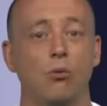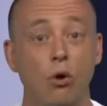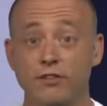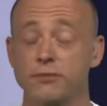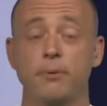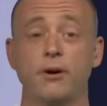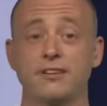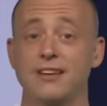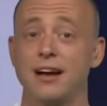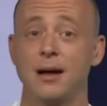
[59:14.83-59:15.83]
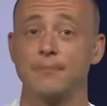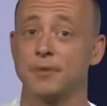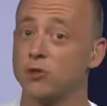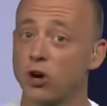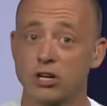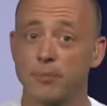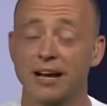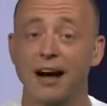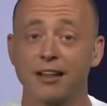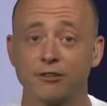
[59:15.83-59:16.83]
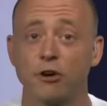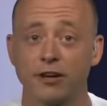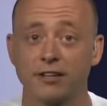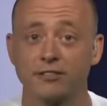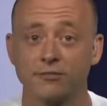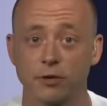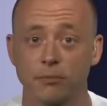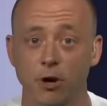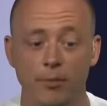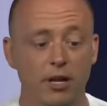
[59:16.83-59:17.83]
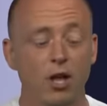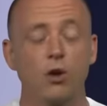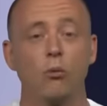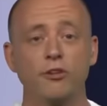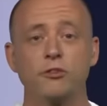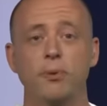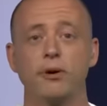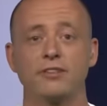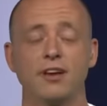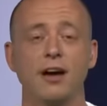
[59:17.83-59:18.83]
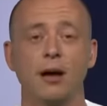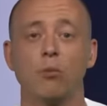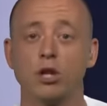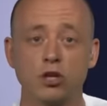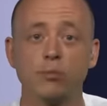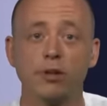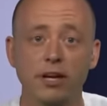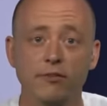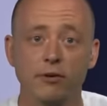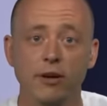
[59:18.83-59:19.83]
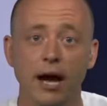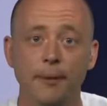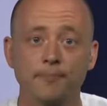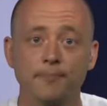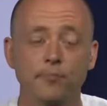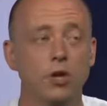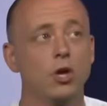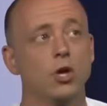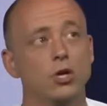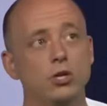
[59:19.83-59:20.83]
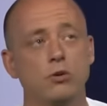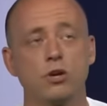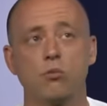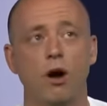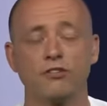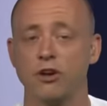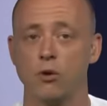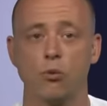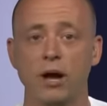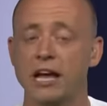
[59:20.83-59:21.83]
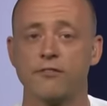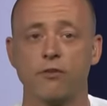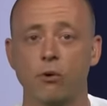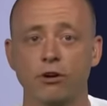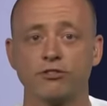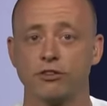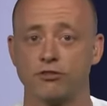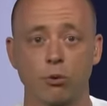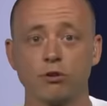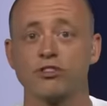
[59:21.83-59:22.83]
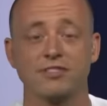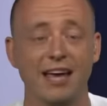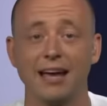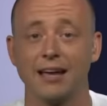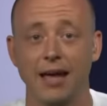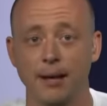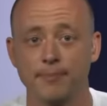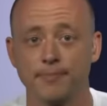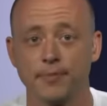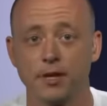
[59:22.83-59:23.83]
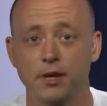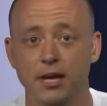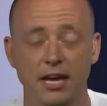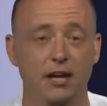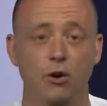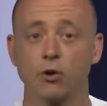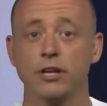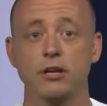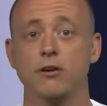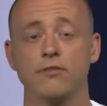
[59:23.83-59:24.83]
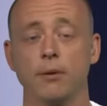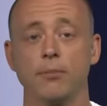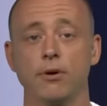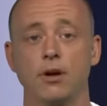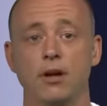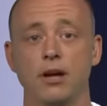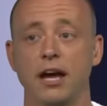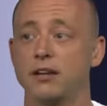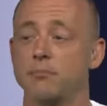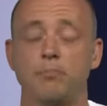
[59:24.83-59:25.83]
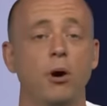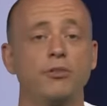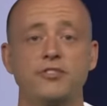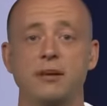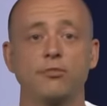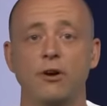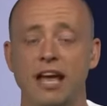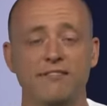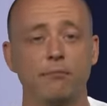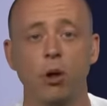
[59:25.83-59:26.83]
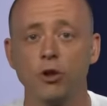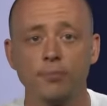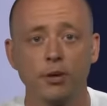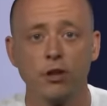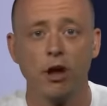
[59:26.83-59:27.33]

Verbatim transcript: once upon a time, I'm talking to my college audience for the moment, once upon a time, whether you believe it or not, you could watch a Wake Forest-Georgia Tech game in early November, and both teams already have multiple